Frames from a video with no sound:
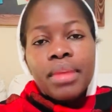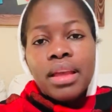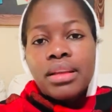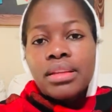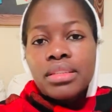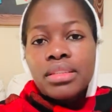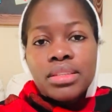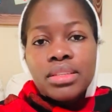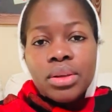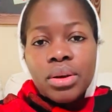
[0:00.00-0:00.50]

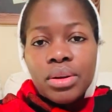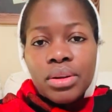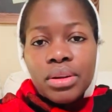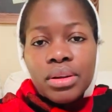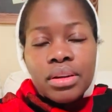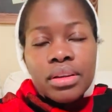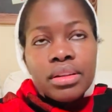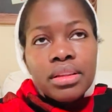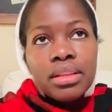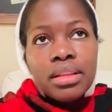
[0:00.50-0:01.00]

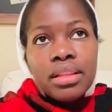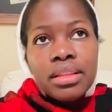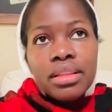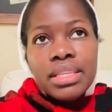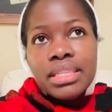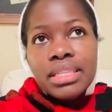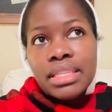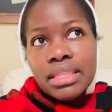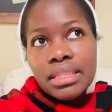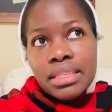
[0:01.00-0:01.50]
So
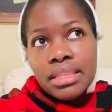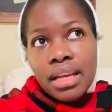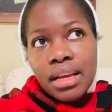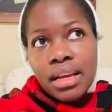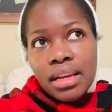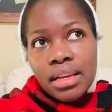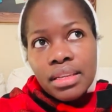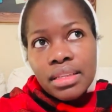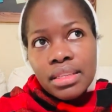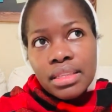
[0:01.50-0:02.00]
this
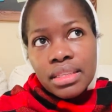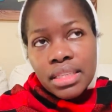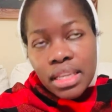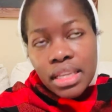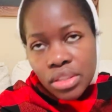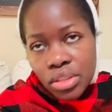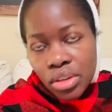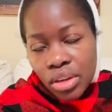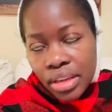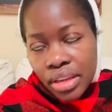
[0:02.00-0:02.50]

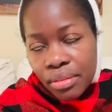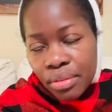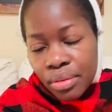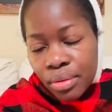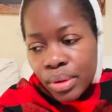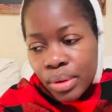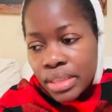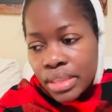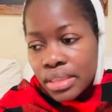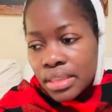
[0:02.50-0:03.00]
TikTok
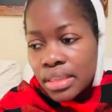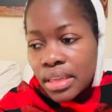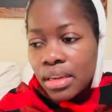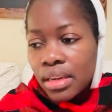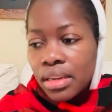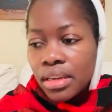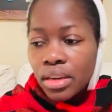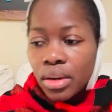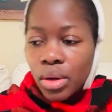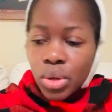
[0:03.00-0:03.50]

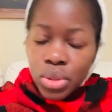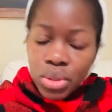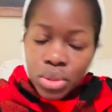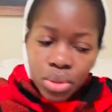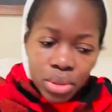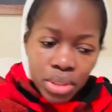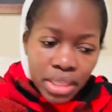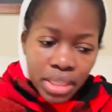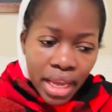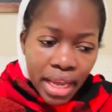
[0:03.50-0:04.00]
influencer goes
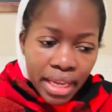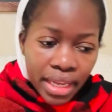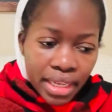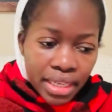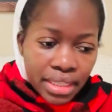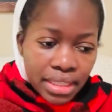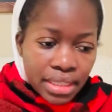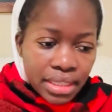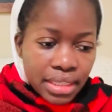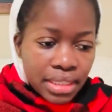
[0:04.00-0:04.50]
to
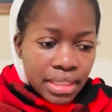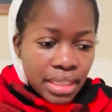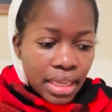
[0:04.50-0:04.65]
Target.